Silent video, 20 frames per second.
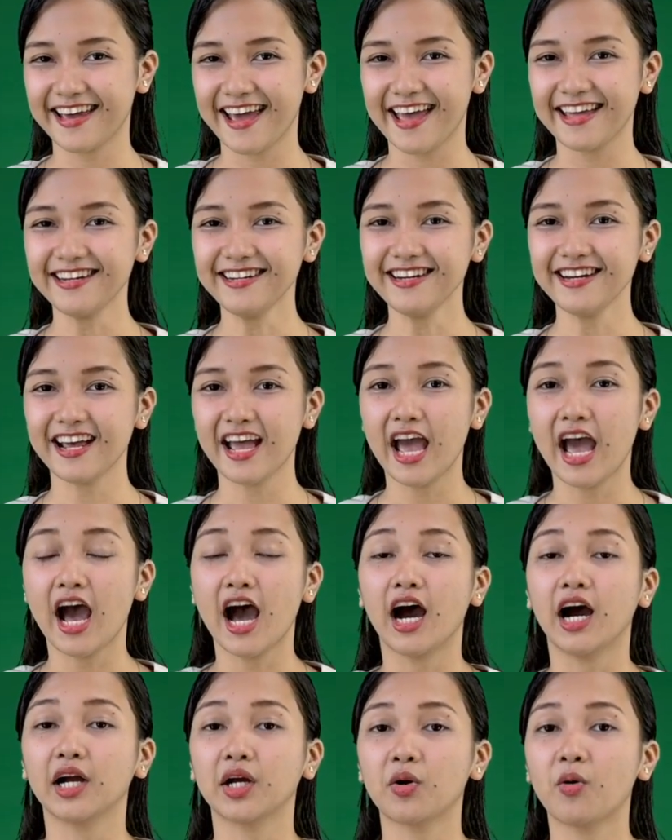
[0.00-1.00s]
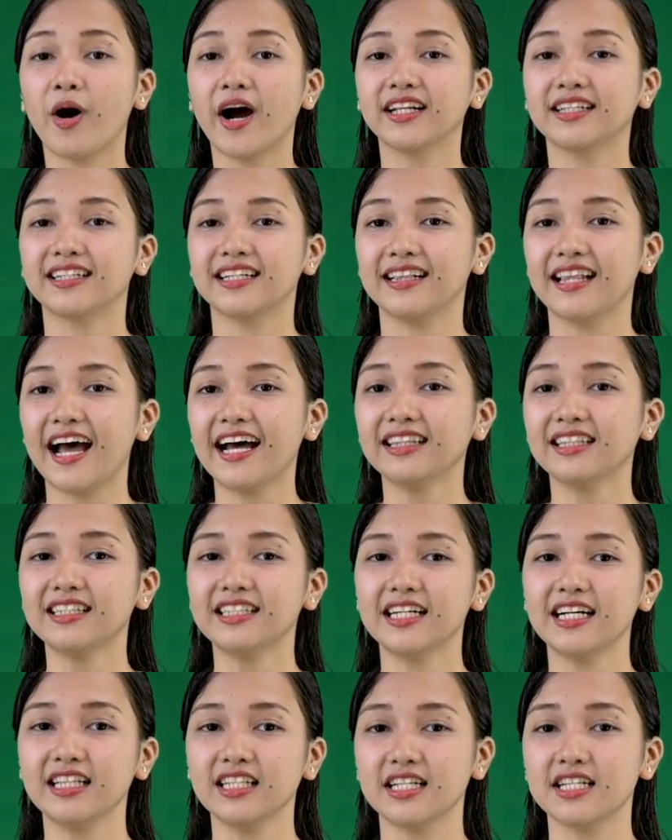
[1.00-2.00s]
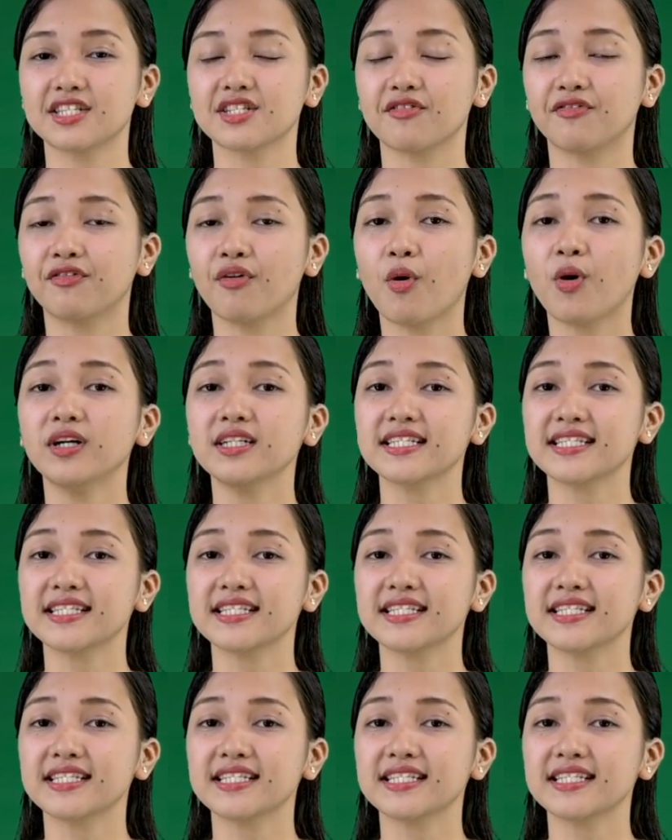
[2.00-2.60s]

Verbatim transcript: Again, a quadrilateral is a